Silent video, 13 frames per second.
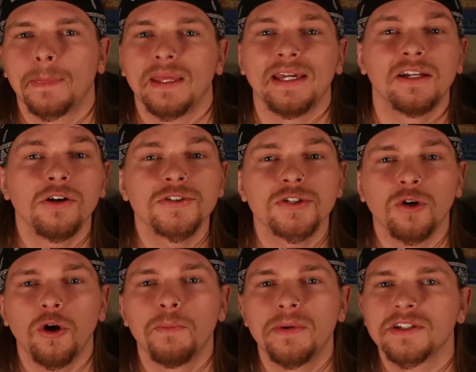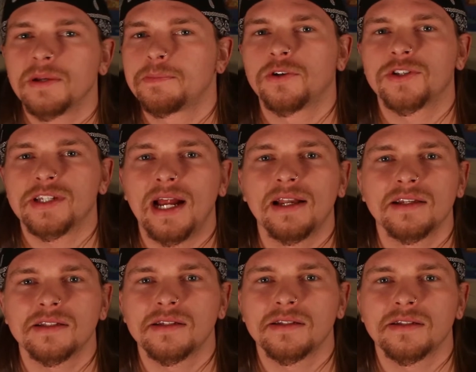It also opens up your
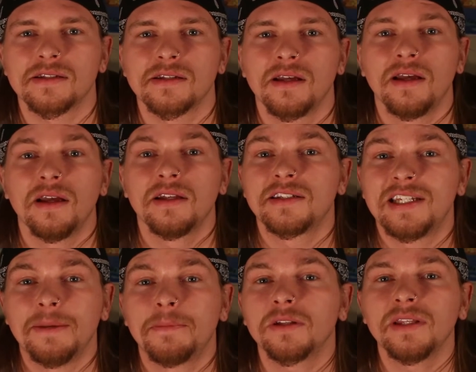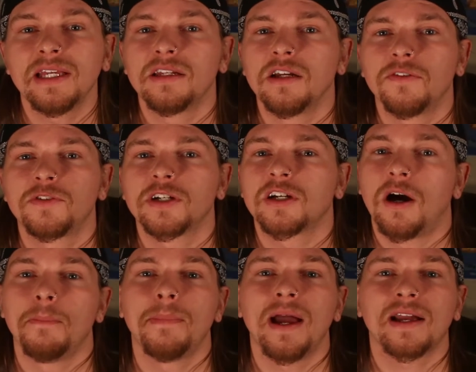sinuses, typically enough to
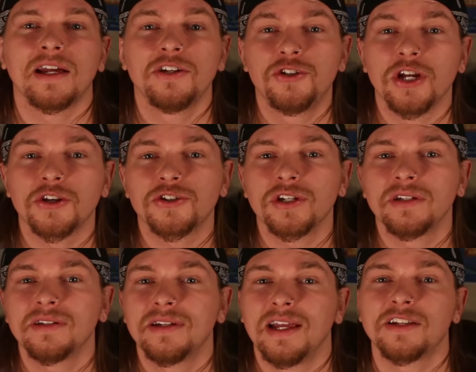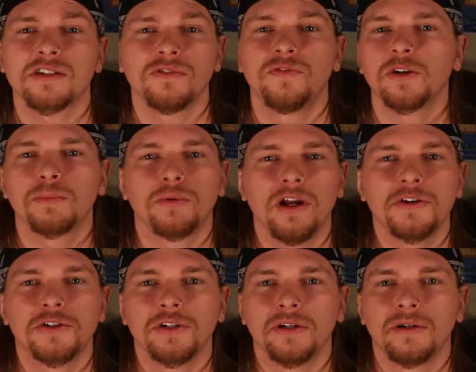combat congestion and severe
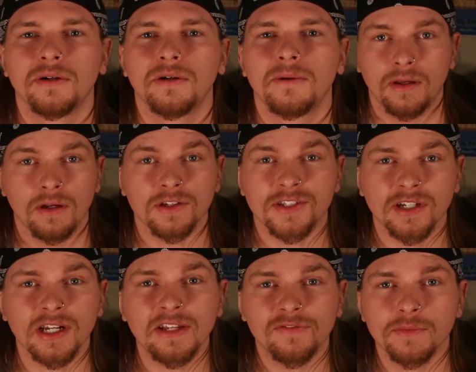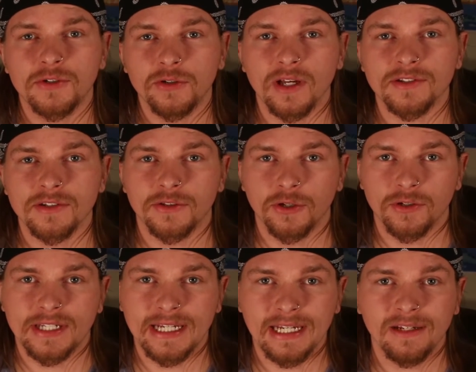pressure. A study from
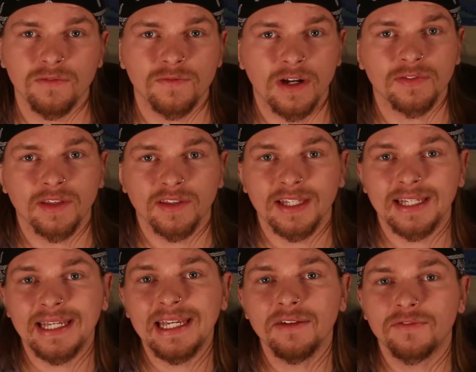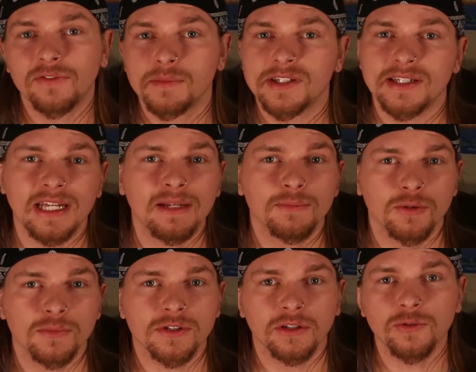2013 found that the heat from steam
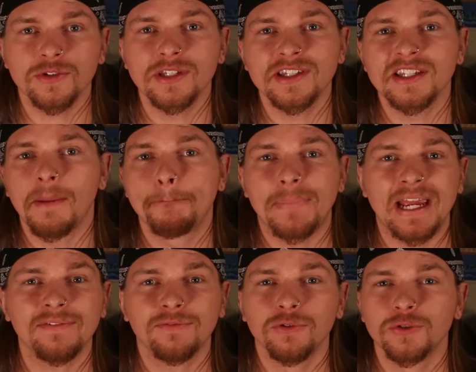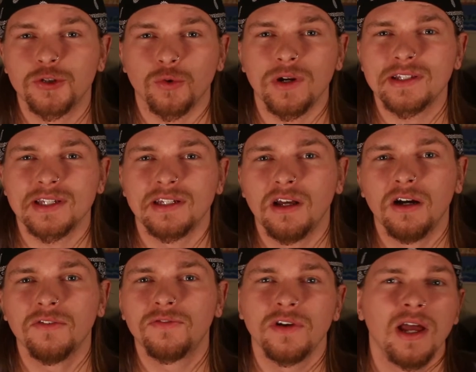rooms loosens up painful joints
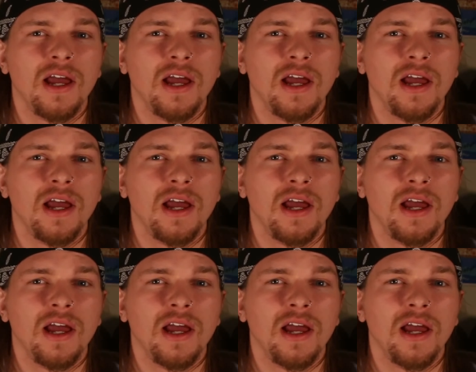enough